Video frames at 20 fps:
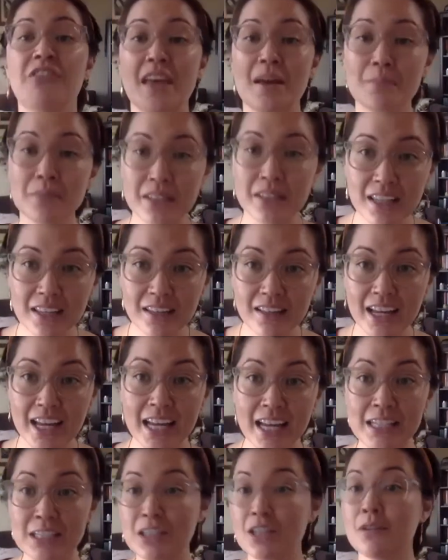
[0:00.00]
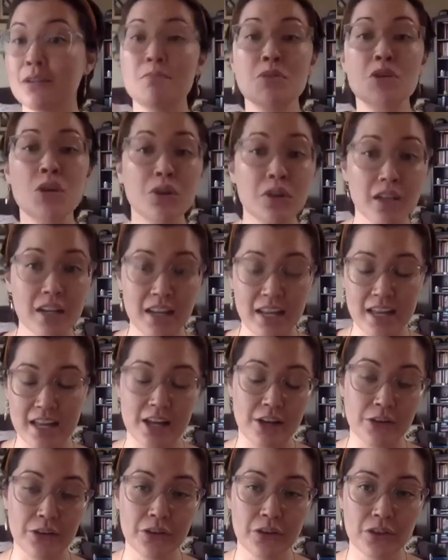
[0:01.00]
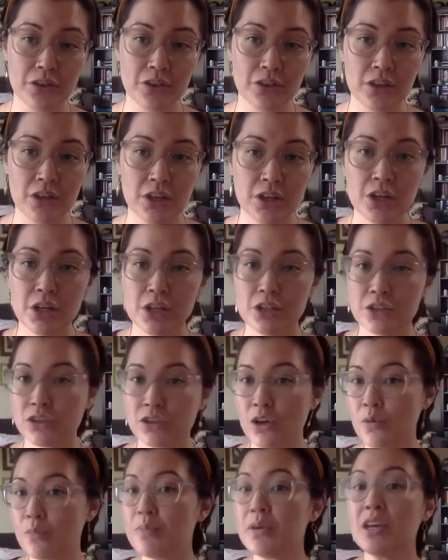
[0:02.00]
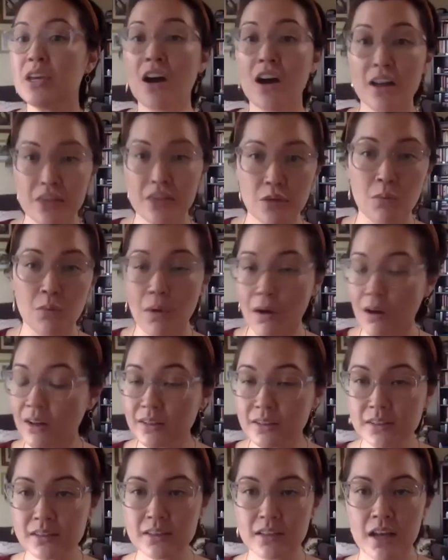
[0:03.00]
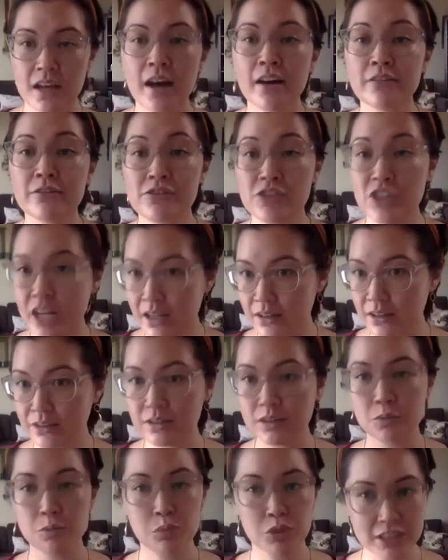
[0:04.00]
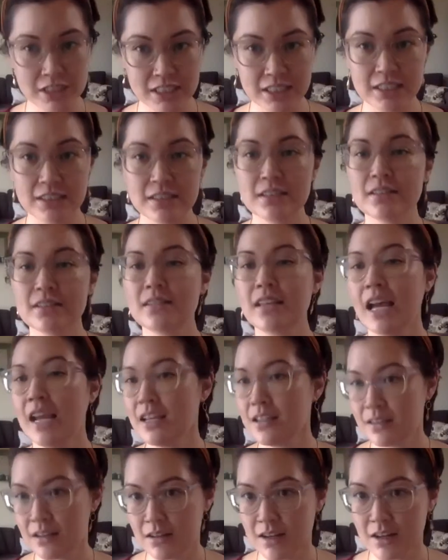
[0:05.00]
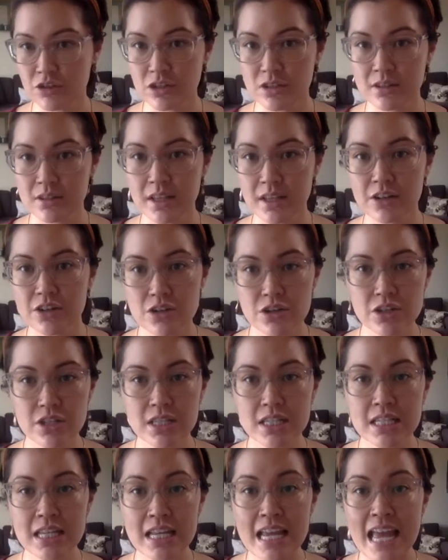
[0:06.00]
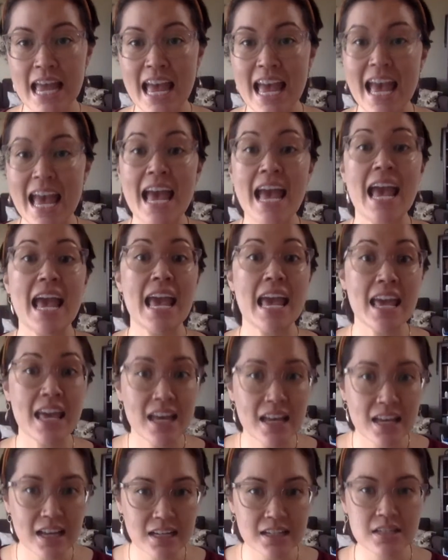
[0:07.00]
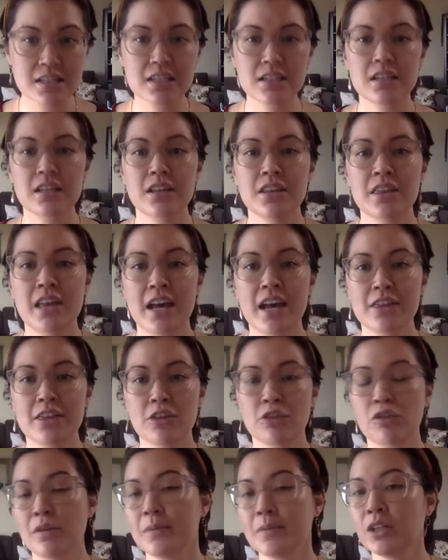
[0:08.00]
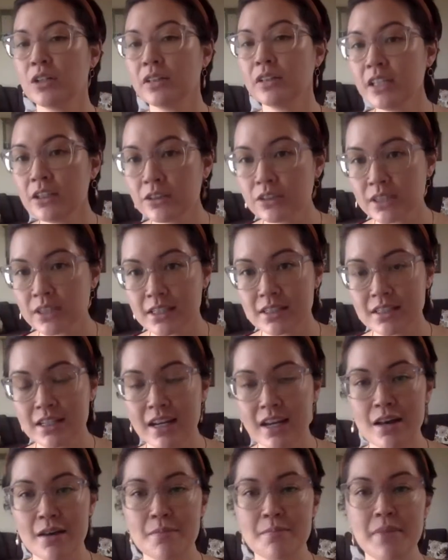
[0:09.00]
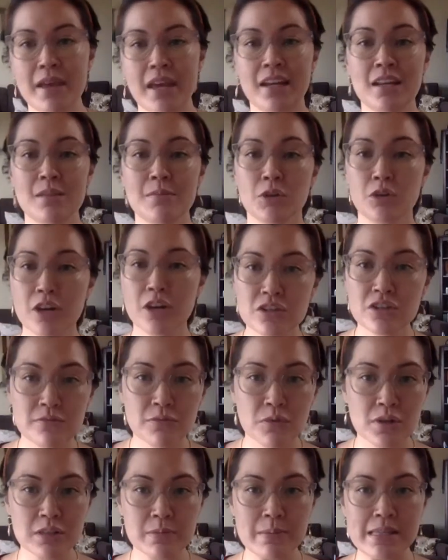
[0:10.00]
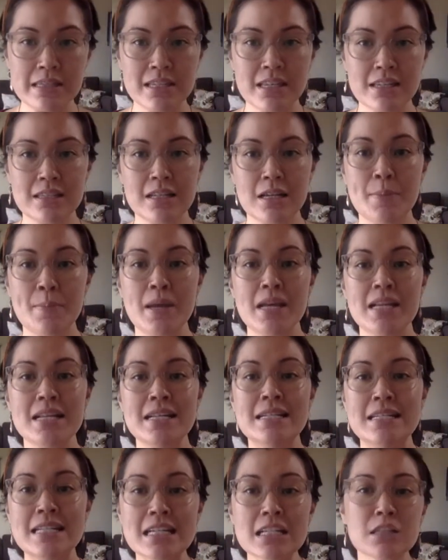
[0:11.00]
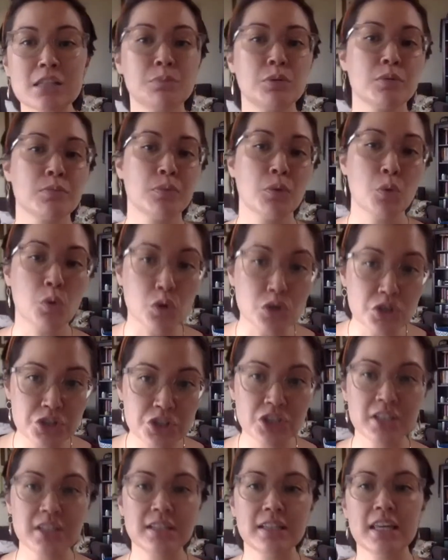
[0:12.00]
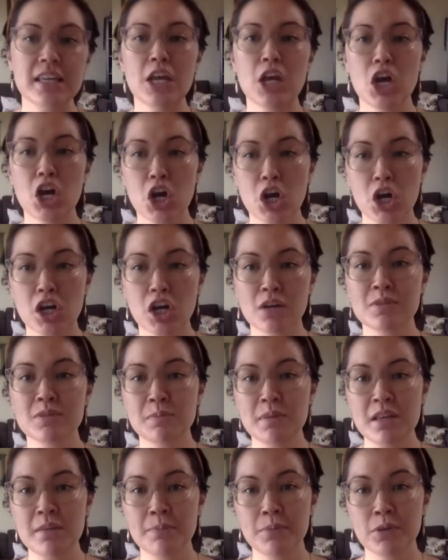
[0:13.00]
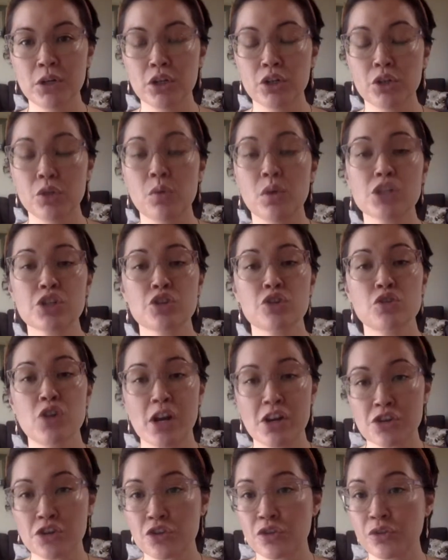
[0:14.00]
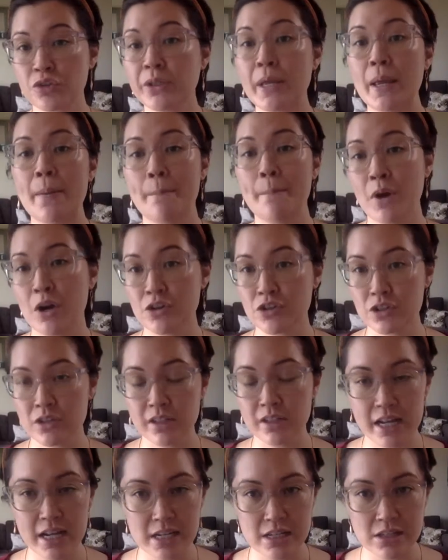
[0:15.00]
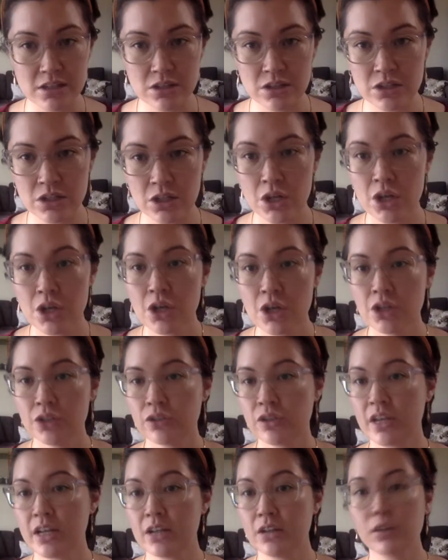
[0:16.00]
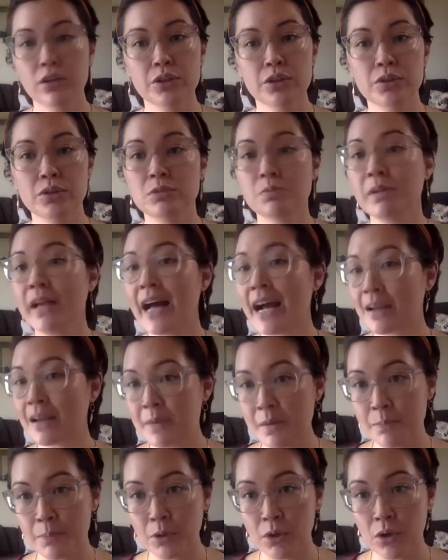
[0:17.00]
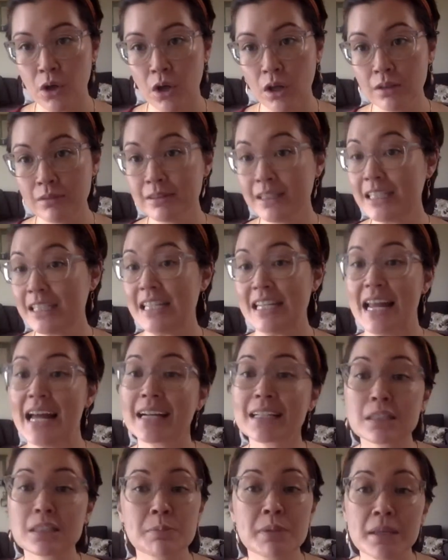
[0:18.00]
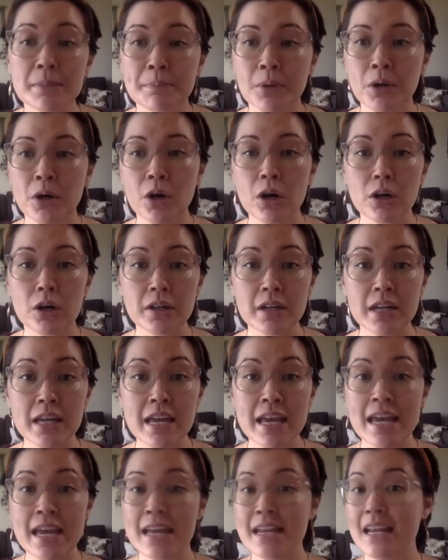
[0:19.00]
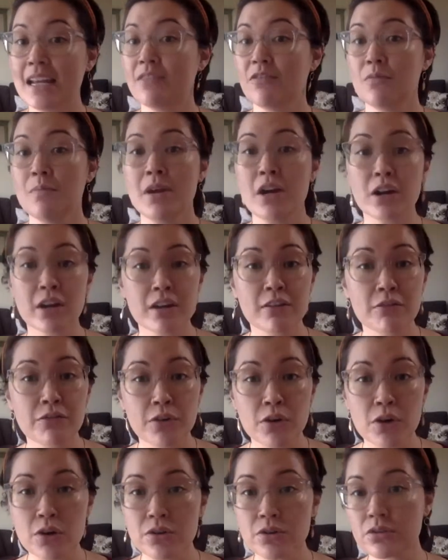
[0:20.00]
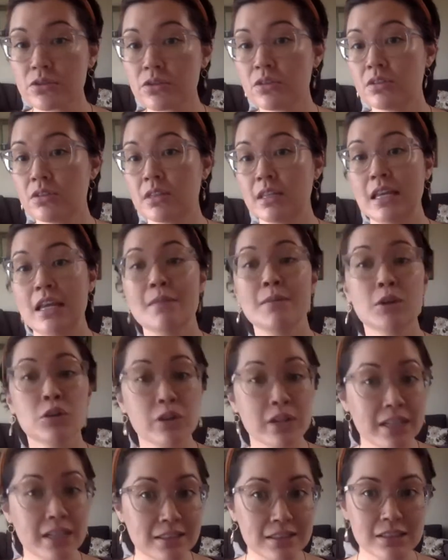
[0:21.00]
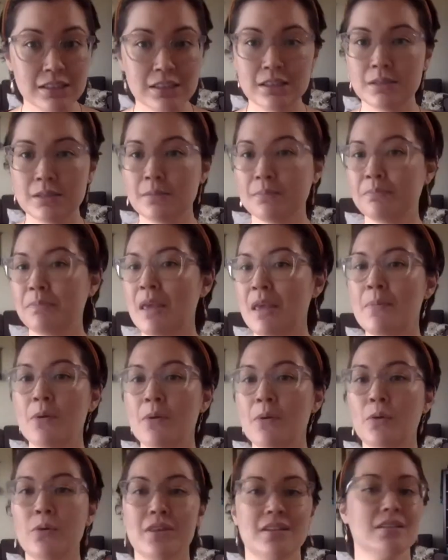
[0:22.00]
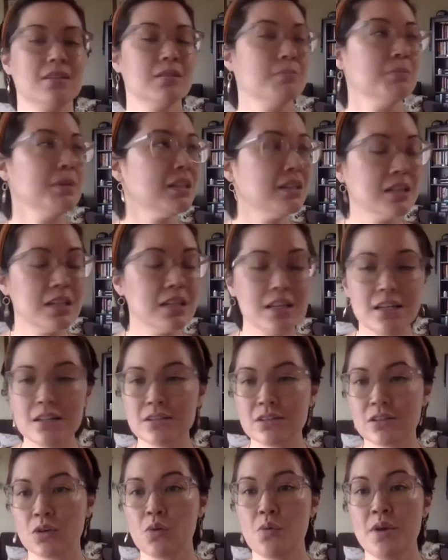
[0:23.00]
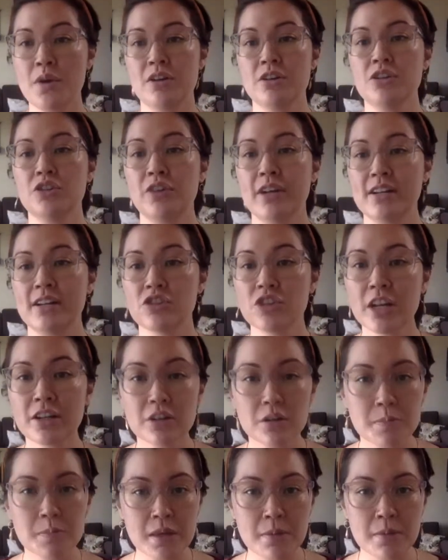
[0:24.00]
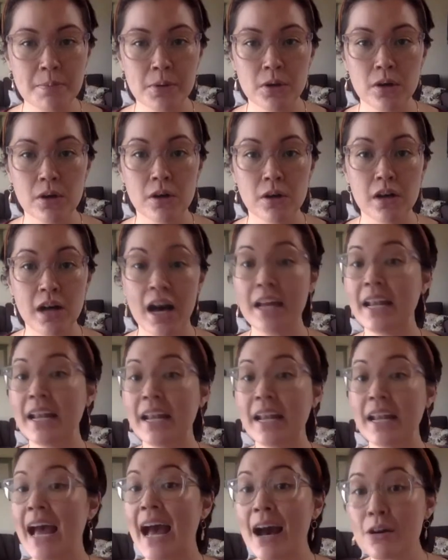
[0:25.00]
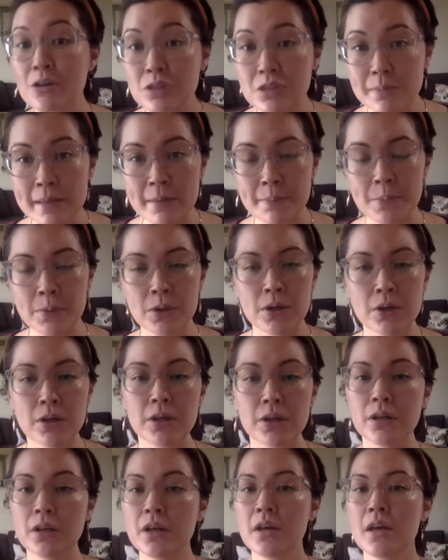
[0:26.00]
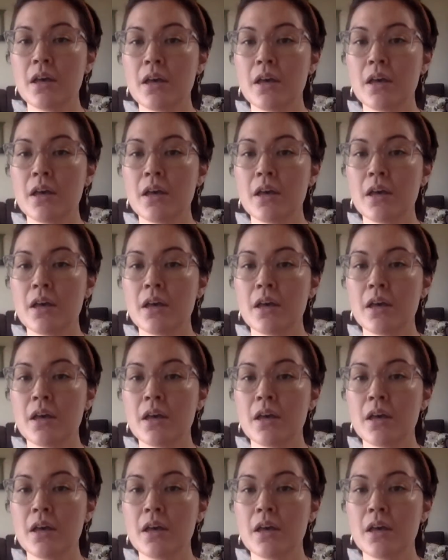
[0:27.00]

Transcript: family and community health, so beyond the walls of jails, prisons, ICE detention centers, and that the criminal legal system and immigration enforcement system disproportionately harms people who are structurally marginalized. So that includes Black people, Latinx people, Native American folks, immigrants, people with disabilities, queer and transgender people, unhoused people,